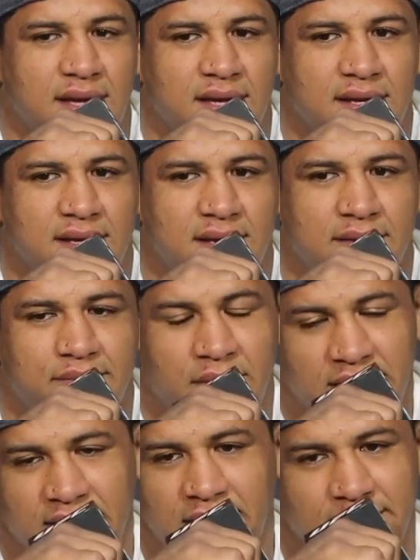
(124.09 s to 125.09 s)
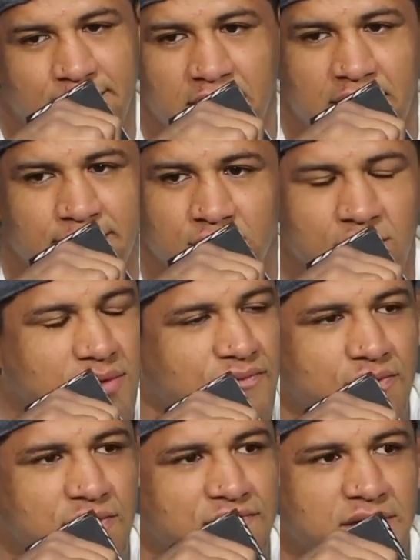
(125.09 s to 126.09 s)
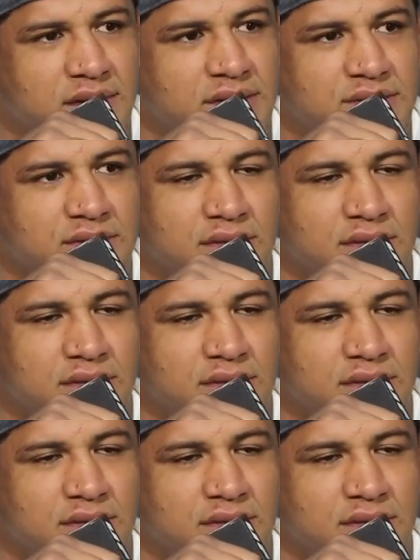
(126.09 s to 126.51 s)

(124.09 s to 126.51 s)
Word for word: And uh, but yeah, but I'm looking for a finish.